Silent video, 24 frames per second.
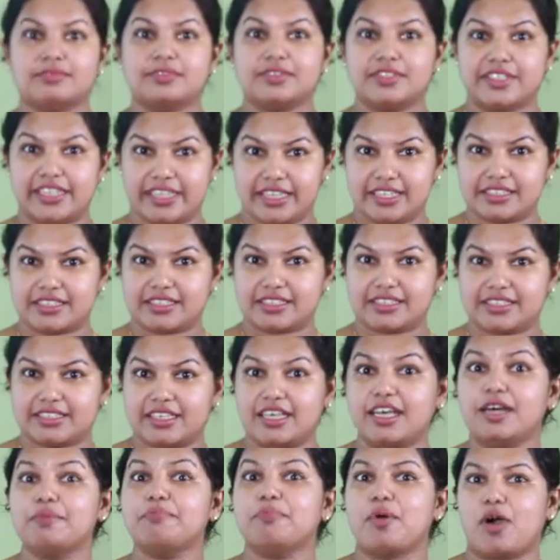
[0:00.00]
Yes,
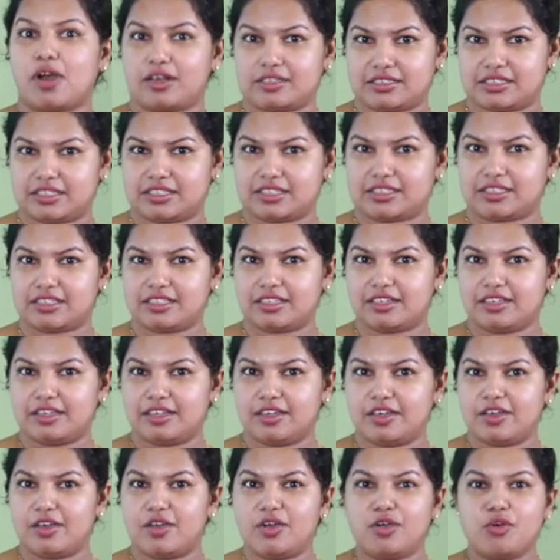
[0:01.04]
a box.
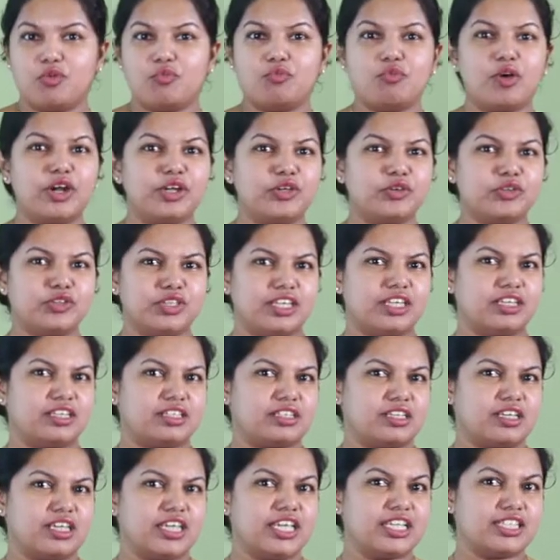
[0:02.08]
What do you
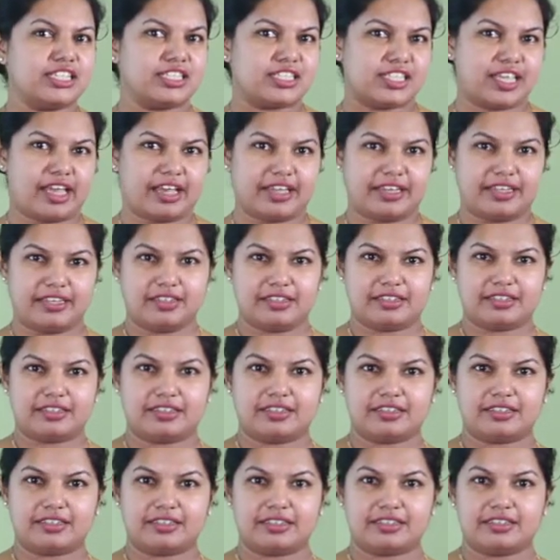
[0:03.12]
think inside?
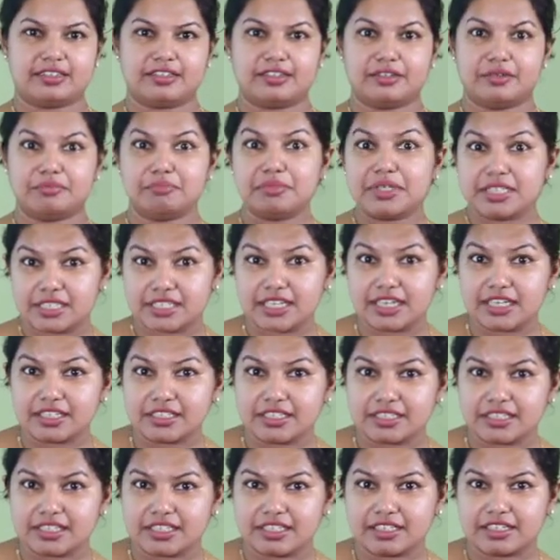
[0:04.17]

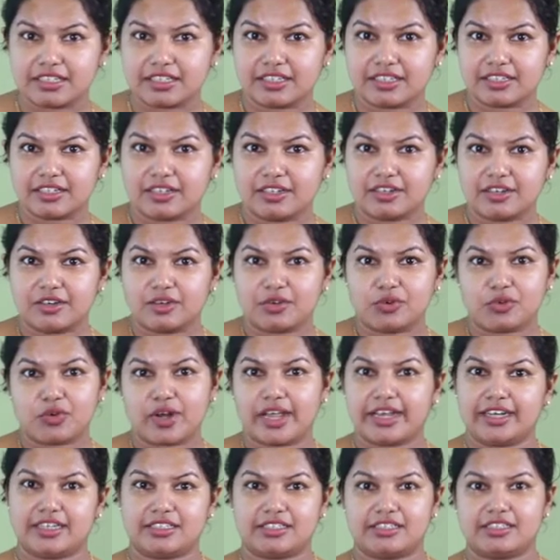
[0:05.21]
Biscuits?
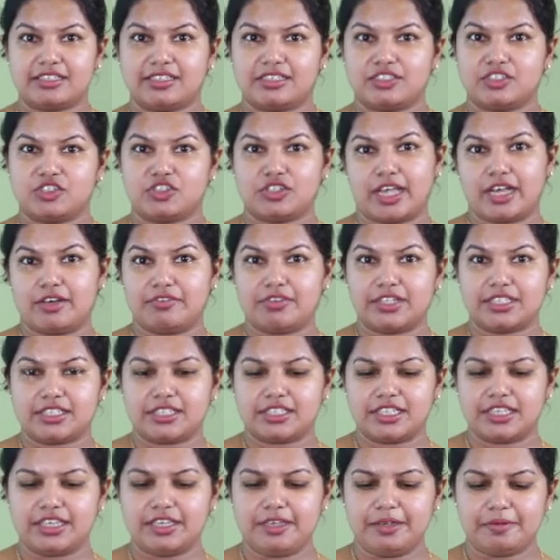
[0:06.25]
Right. Shall we
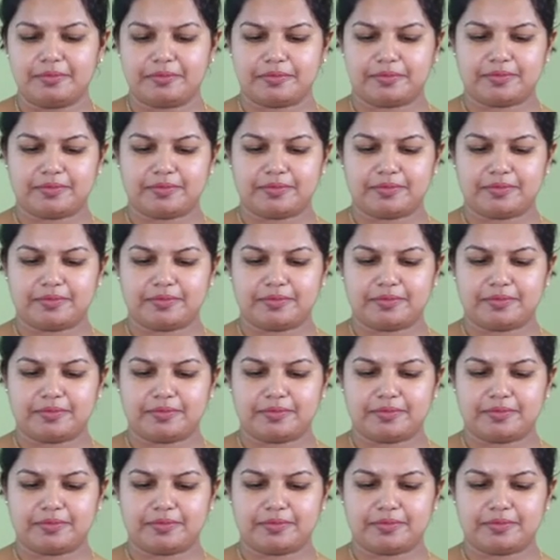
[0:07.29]
see?